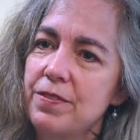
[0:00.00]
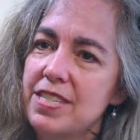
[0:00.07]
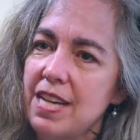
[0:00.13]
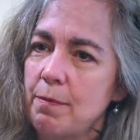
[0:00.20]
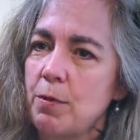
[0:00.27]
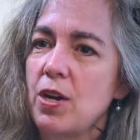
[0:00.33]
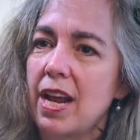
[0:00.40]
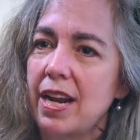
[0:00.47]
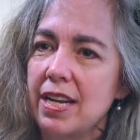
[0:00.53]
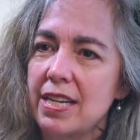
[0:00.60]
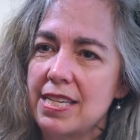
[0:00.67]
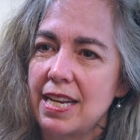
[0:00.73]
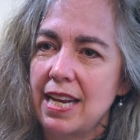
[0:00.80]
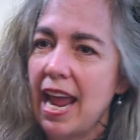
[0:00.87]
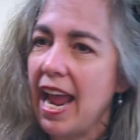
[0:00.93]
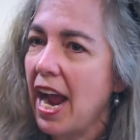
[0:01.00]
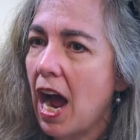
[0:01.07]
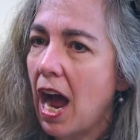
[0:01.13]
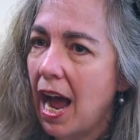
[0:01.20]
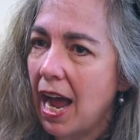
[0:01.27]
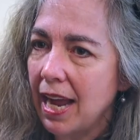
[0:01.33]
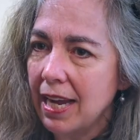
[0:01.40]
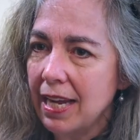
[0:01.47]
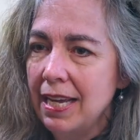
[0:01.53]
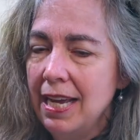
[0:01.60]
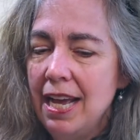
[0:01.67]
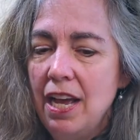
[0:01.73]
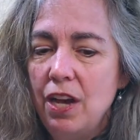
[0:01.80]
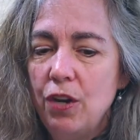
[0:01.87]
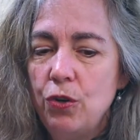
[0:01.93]
cybernetics and AI
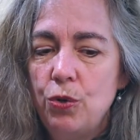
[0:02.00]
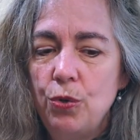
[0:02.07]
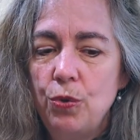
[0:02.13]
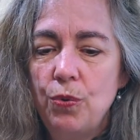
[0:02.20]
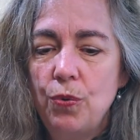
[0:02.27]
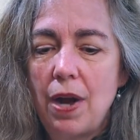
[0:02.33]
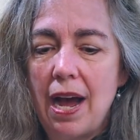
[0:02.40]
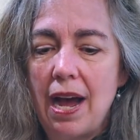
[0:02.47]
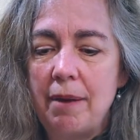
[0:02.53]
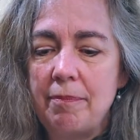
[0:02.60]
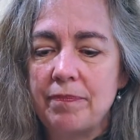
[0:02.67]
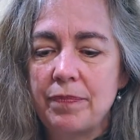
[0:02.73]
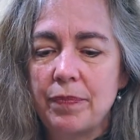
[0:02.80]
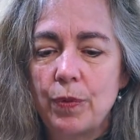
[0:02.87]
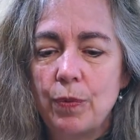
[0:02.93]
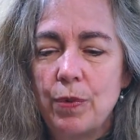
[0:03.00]
who um,